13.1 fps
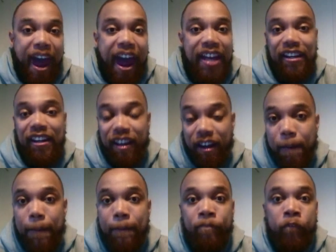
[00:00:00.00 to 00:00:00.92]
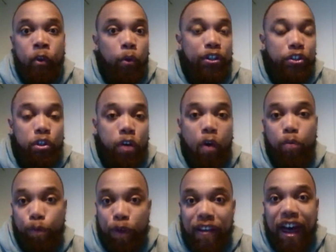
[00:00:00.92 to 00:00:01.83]
mad at him when you
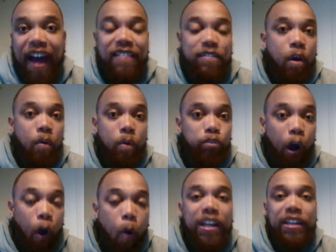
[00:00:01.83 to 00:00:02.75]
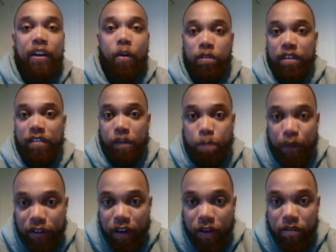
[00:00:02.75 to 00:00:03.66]
don't realize the okie doke that he's
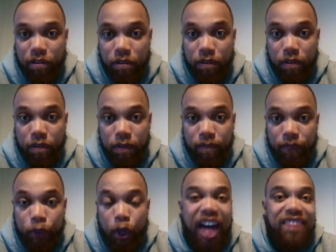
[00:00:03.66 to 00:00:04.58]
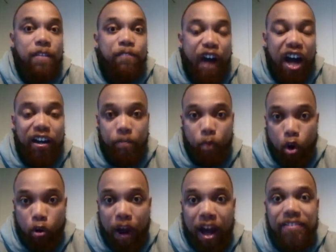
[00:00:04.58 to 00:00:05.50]
pulling on you. You guys are fucking
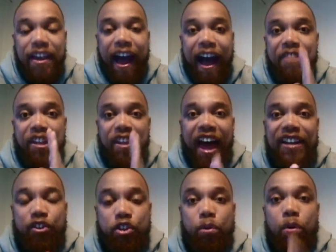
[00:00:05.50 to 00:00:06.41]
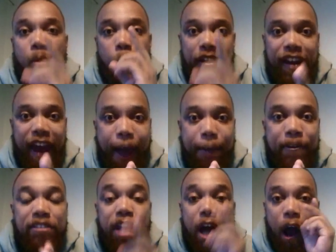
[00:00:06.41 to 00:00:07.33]
morons. I've enlightened you. When it
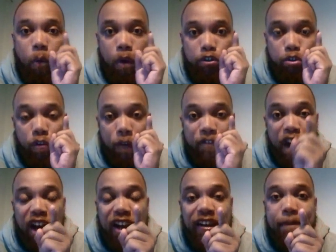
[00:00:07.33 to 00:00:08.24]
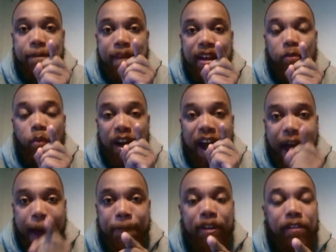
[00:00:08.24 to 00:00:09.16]
happens, I want you to fucking admit what
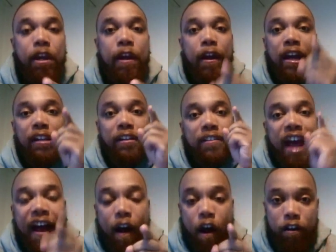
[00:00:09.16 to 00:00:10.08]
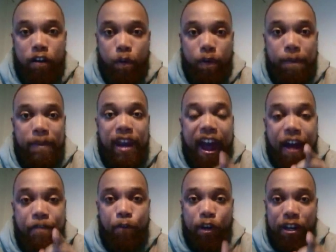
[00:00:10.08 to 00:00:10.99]
happened and not argue with me
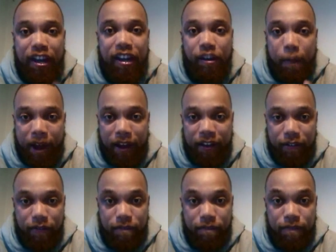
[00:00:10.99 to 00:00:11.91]
ever again about it.